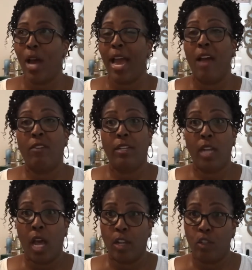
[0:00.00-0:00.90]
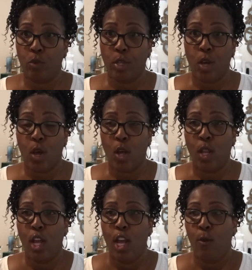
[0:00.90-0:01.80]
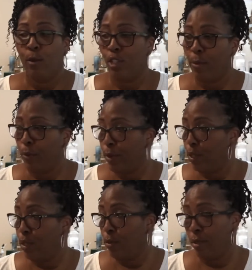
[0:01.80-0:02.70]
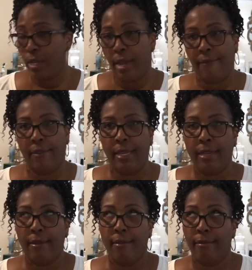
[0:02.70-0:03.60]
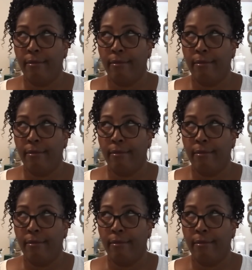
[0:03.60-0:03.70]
I have a Dollar Tree haul, which I'm going to do, which I've eaten.